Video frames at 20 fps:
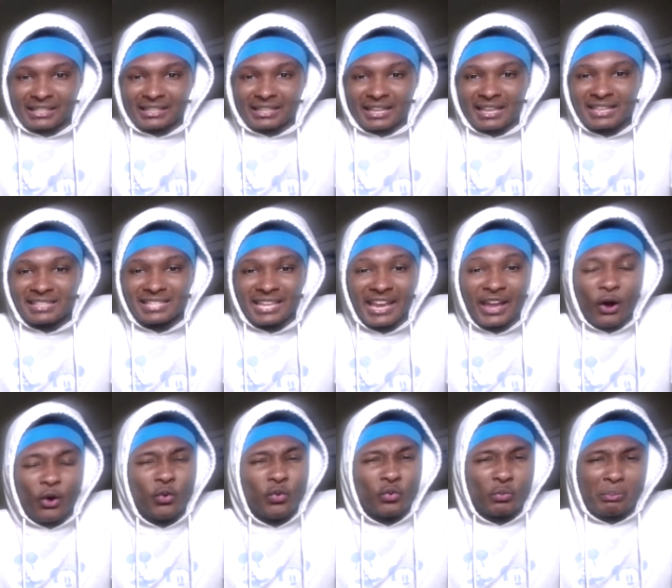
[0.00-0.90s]
His hand.
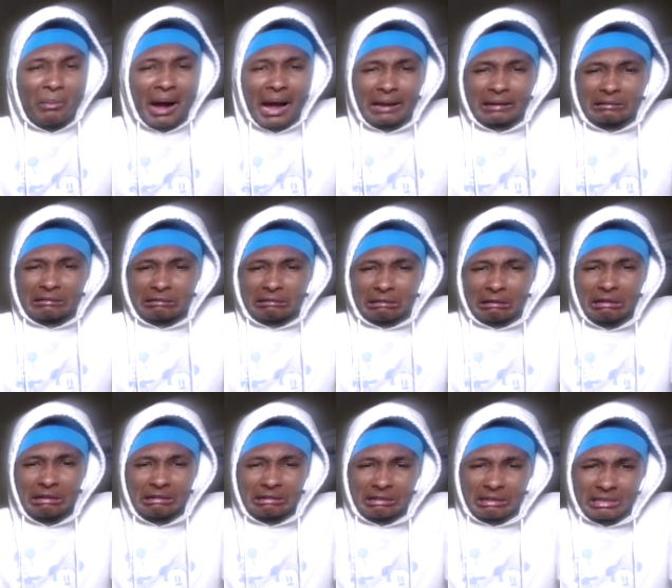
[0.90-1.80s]
Oh my
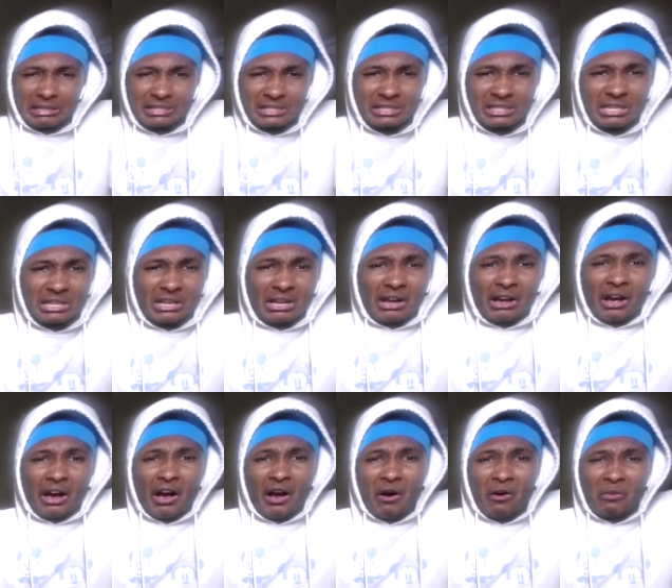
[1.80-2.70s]
goodness.
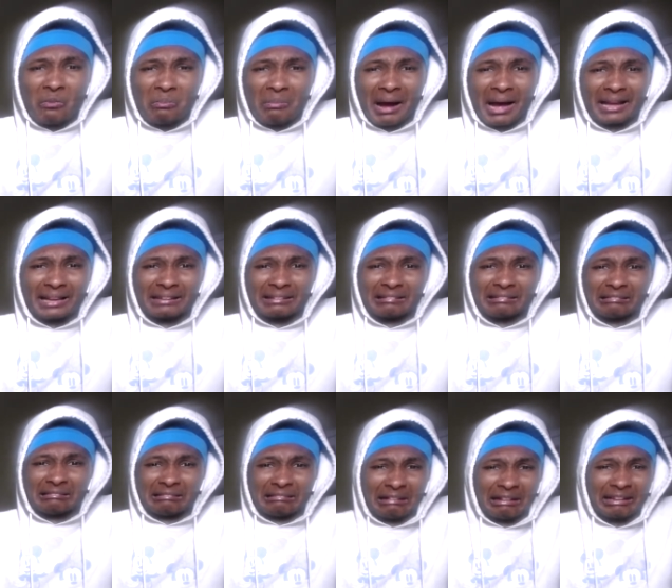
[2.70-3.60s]
Oh my
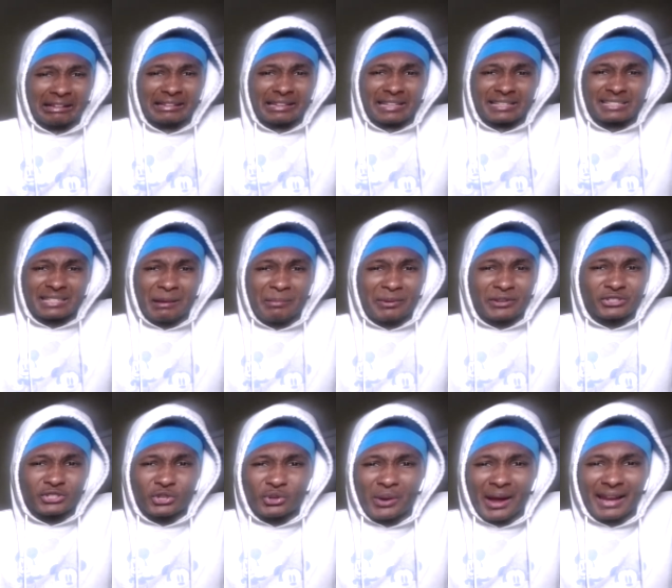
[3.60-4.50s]
goodness. Number
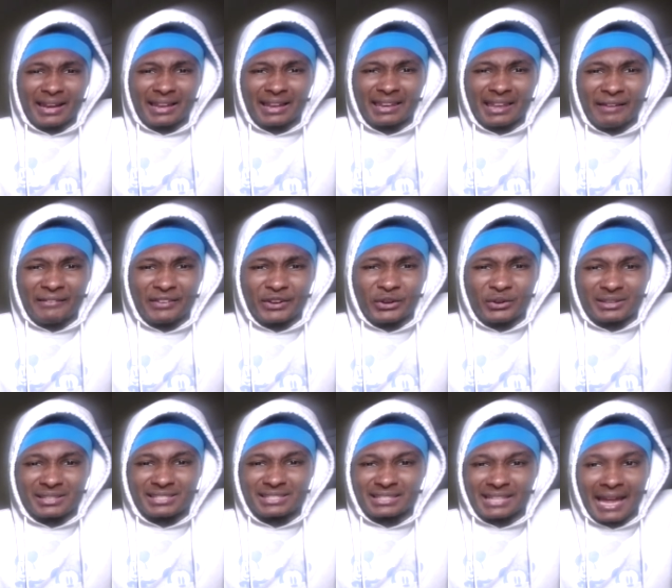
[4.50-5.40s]
two had 11
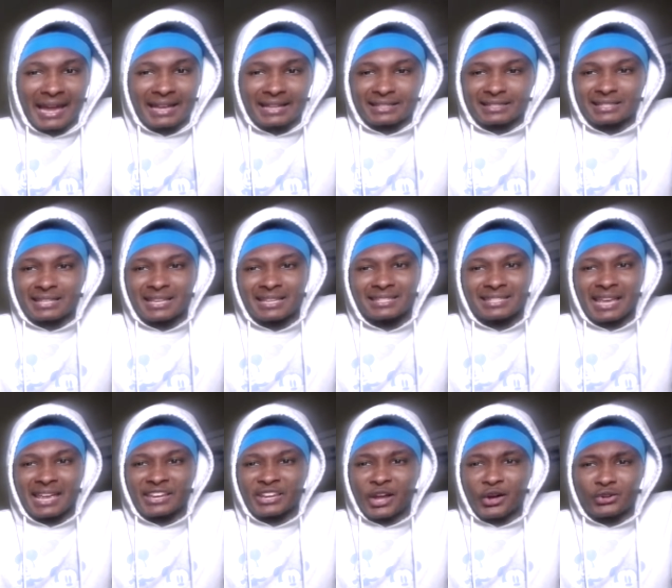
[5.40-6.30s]
on skates. He
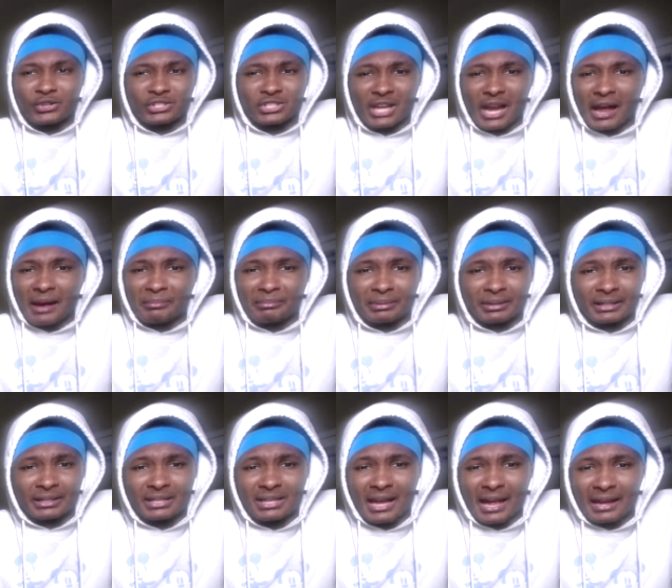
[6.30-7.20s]
said no shot,
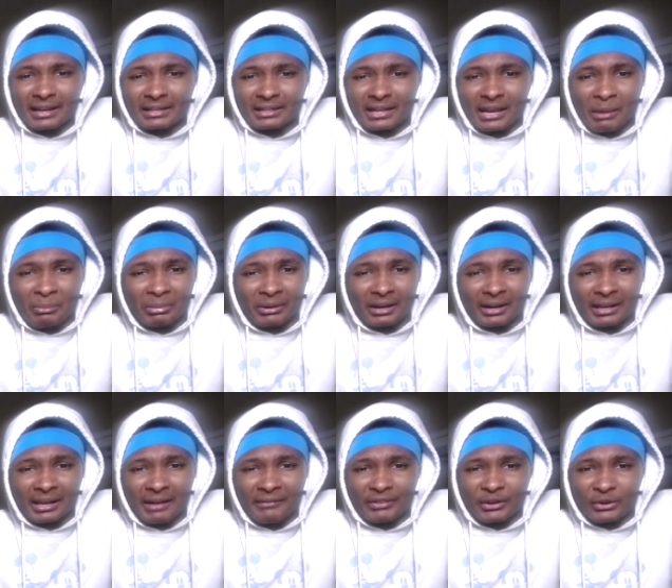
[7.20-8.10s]
but he had number
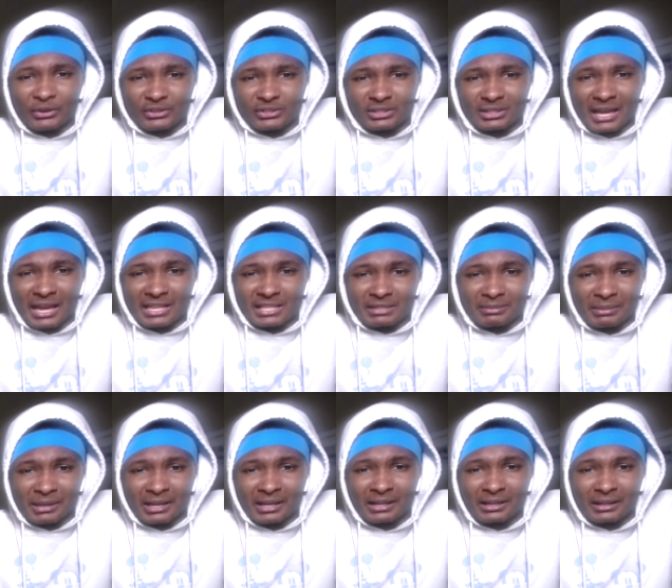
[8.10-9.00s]
11 on skates, man.